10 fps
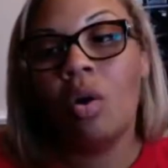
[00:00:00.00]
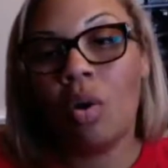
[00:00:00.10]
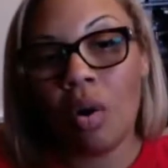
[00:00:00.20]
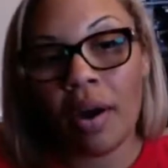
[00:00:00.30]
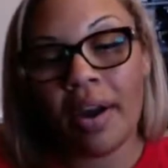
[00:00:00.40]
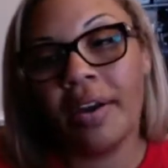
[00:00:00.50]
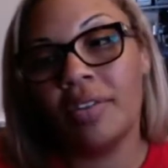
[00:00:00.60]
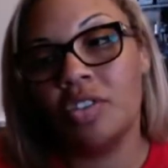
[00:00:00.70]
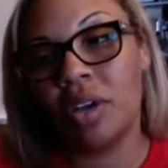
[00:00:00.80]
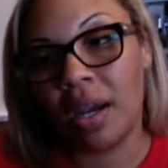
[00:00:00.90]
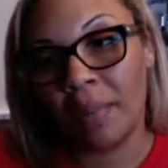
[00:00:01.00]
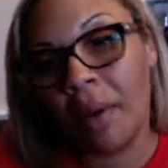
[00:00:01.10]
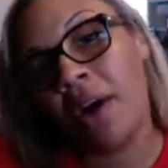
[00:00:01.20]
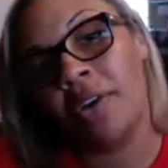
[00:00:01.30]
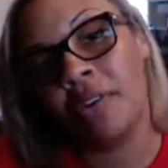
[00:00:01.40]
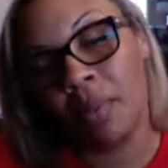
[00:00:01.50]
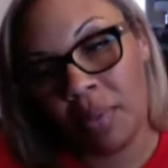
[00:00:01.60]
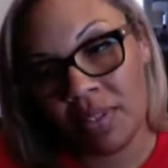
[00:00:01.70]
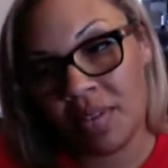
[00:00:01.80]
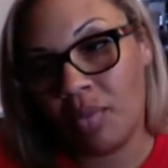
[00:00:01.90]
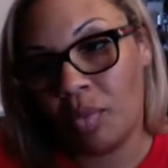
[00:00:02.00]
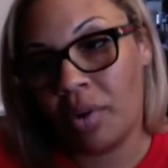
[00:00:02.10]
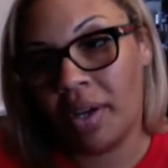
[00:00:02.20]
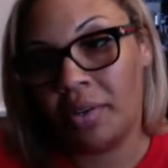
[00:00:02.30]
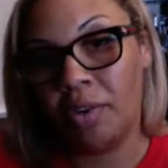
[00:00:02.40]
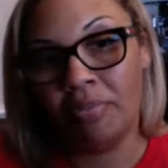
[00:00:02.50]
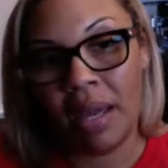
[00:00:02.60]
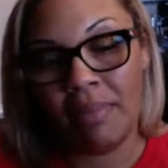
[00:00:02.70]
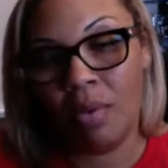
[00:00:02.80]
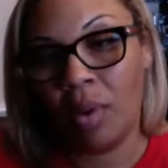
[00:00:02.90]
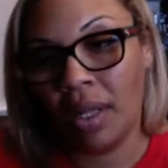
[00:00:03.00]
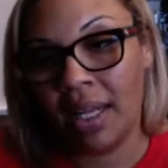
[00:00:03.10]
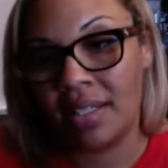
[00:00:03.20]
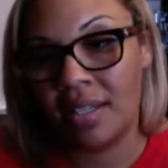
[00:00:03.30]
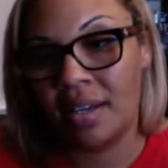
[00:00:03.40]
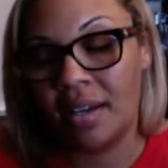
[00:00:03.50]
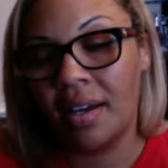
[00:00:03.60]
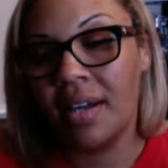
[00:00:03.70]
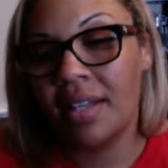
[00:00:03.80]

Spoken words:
Or try to partner up with someone who may be willing to